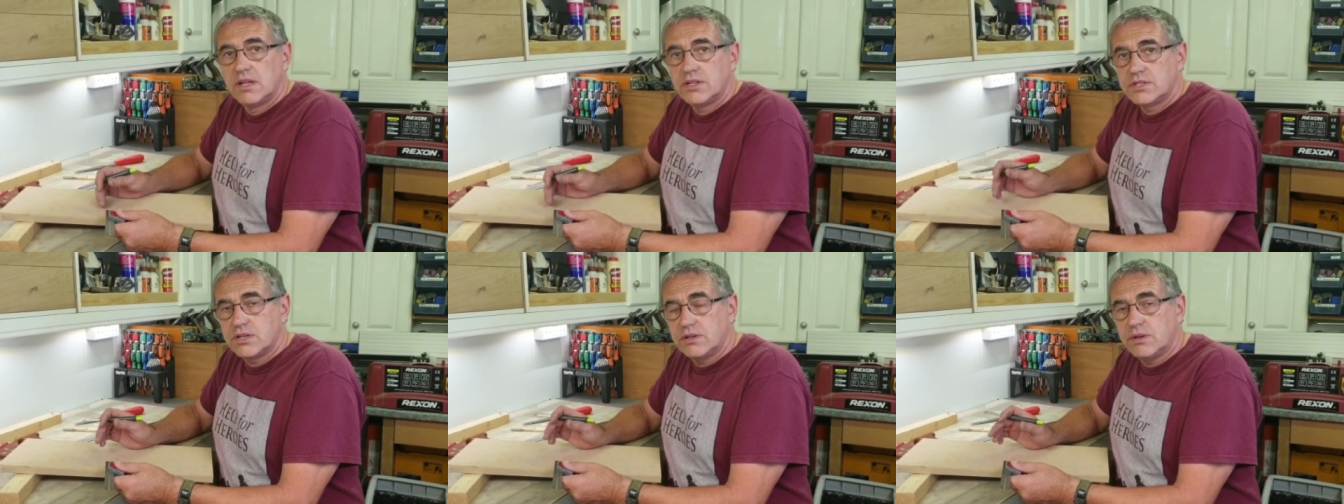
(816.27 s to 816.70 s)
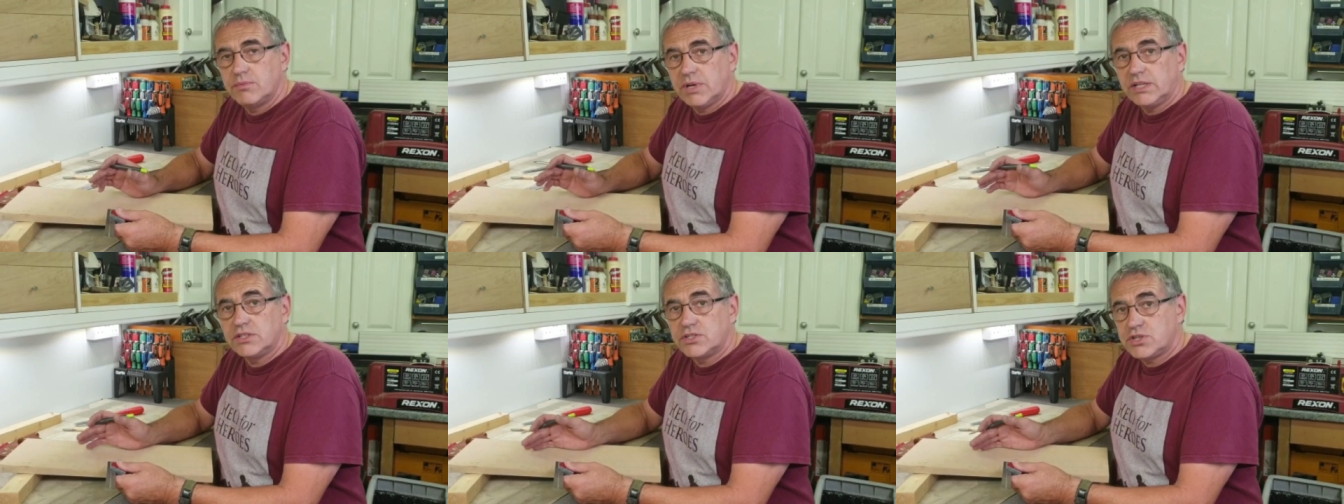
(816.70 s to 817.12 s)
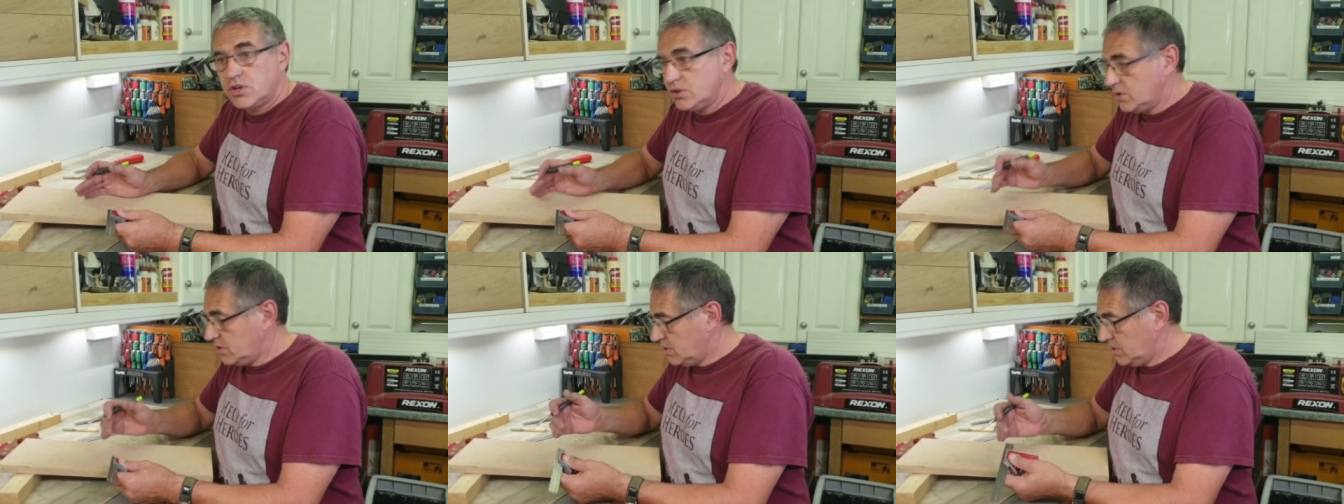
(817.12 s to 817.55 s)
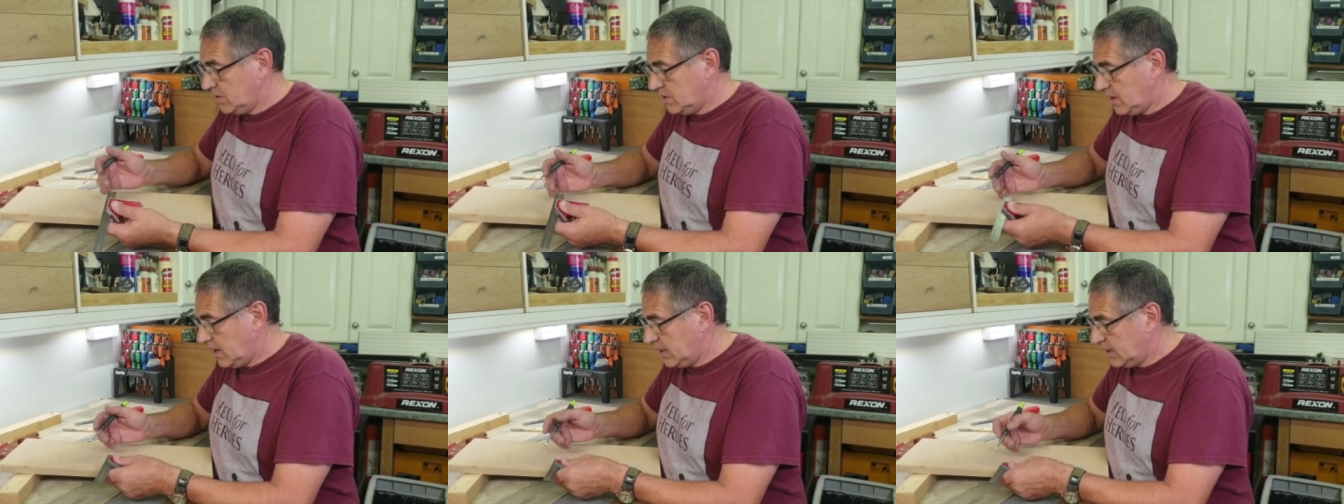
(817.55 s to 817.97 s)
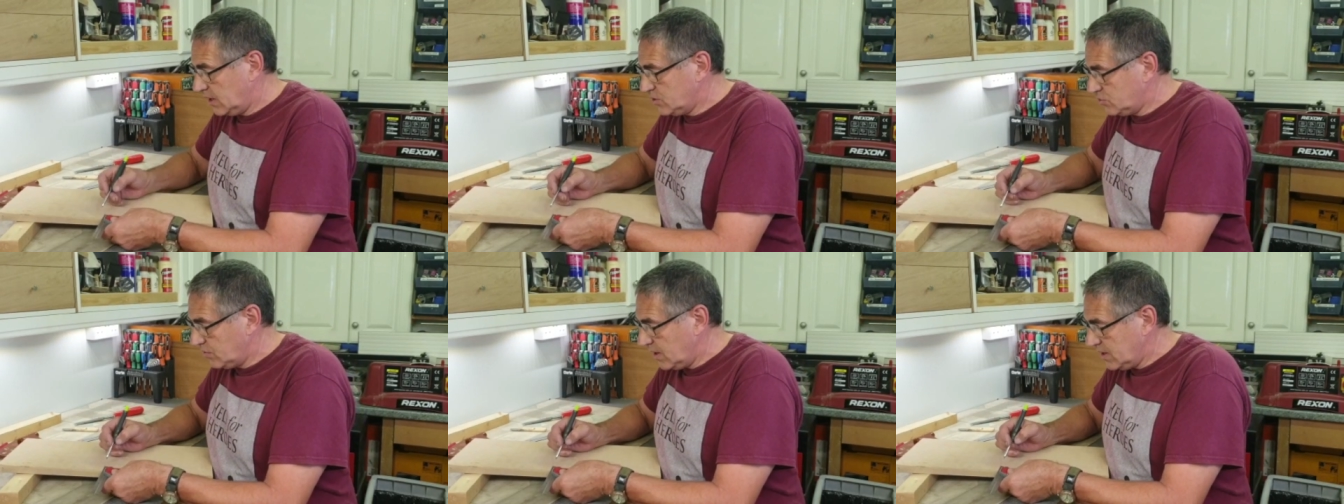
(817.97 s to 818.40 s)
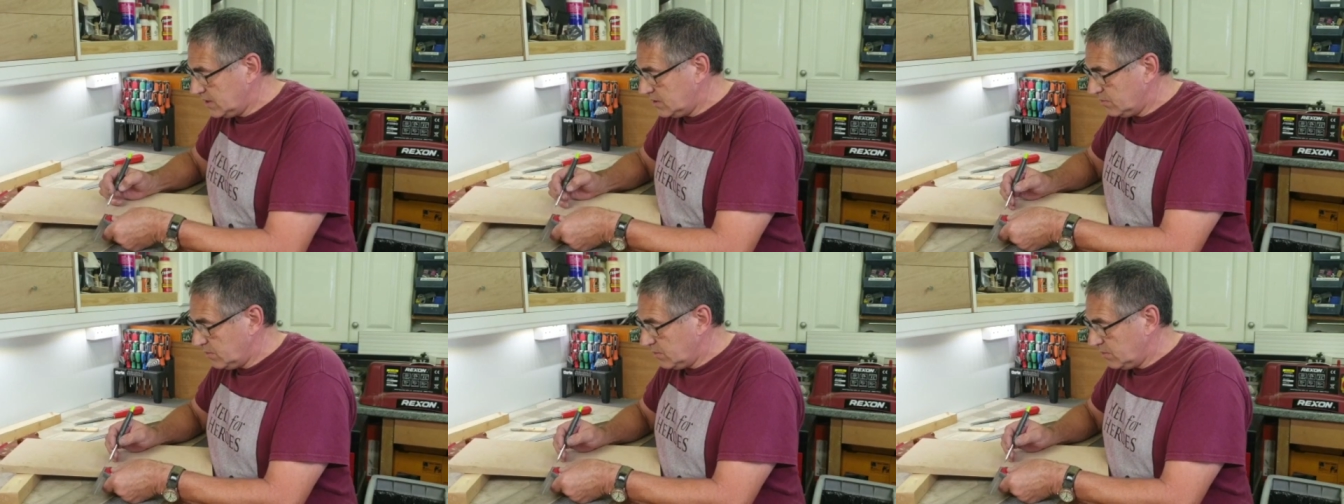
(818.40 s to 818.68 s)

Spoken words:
So then we're going to turn our gauge round.